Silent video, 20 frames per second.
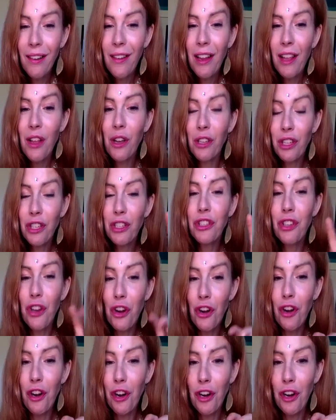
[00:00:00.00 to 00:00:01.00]
because
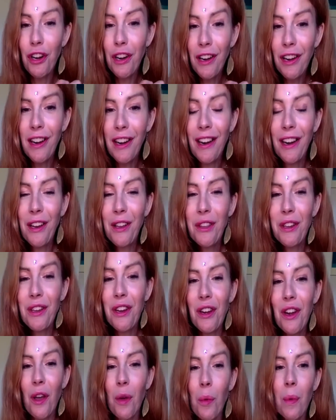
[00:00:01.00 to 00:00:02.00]
CERN, you know,